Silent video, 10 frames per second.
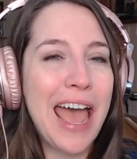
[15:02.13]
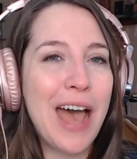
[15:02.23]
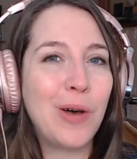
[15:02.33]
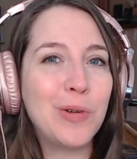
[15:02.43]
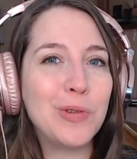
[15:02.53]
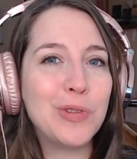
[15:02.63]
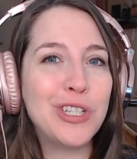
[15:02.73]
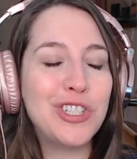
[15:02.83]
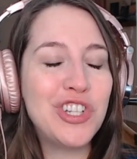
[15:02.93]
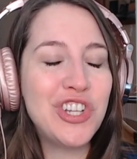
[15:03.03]
how
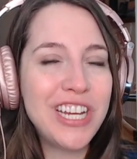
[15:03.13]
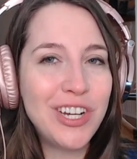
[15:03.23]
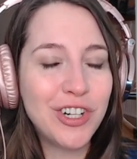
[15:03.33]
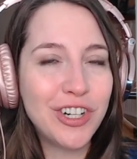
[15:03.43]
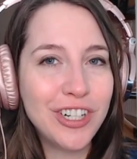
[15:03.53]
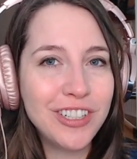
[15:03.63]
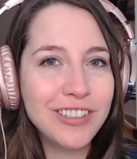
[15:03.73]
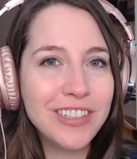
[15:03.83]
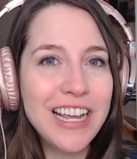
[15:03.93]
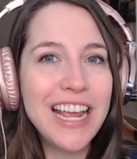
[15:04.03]
the
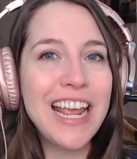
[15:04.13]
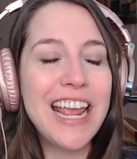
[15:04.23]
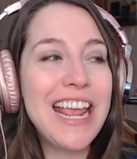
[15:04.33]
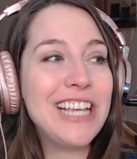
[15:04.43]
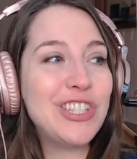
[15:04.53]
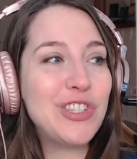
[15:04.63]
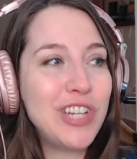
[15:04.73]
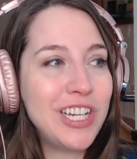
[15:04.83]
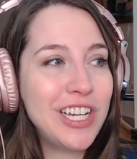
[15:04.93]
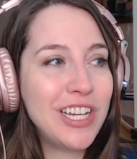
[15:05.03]
cheater is
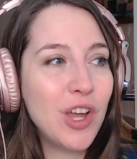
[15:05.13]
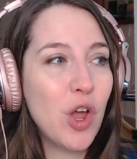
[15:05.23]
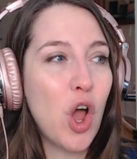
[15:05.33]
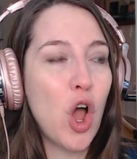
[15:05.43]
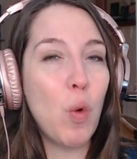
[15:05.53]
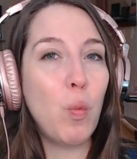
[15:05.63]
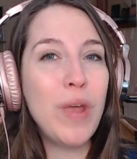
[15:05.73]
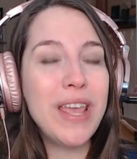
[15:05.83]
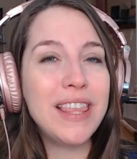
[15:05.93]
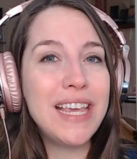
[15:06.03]
cheating
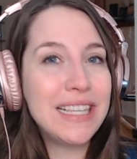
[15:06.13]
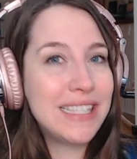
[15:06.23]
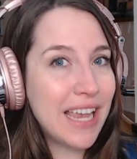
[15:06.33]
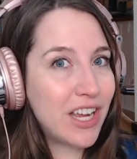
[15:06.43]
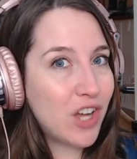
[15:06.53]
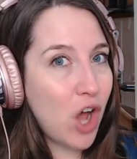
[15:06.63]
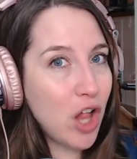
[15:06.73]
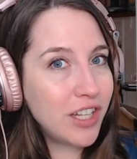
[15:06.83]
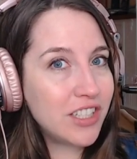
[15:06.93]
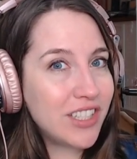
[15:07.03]
with his
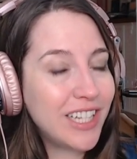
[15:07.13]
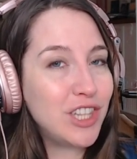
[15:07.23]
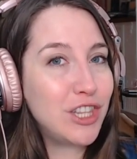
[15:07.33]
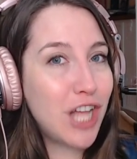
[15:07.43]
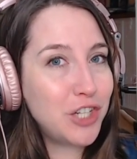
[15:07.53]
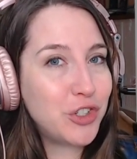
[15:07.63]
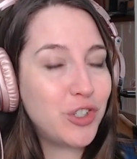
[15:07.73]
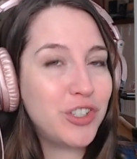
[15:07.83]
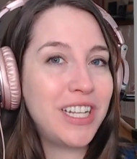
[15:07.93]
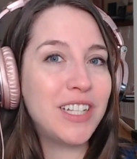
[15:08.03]
psycho
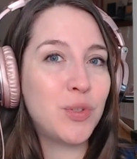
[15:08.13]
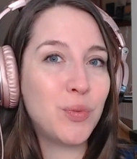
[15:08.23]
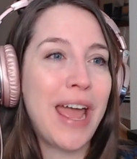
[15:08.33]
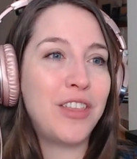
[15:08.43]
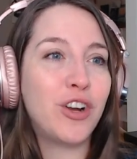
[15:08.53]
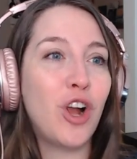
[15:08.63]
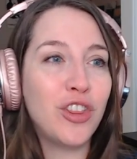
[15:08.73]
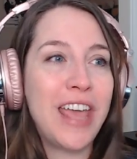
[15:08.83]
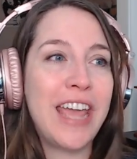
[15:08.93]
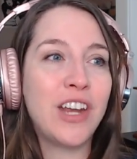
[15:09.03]
psychological needs rather
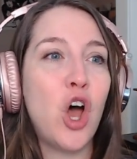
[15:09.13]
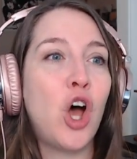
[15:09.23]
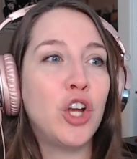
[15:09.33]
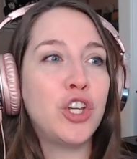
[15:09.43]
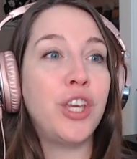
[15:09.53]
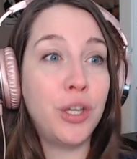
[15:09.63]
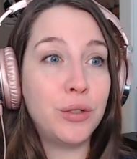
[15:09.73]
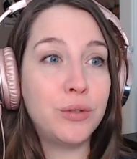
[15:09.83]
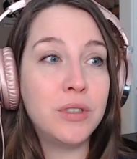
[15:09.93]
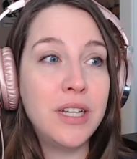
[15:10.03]
than on
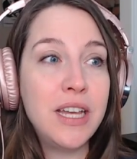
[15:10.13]
you.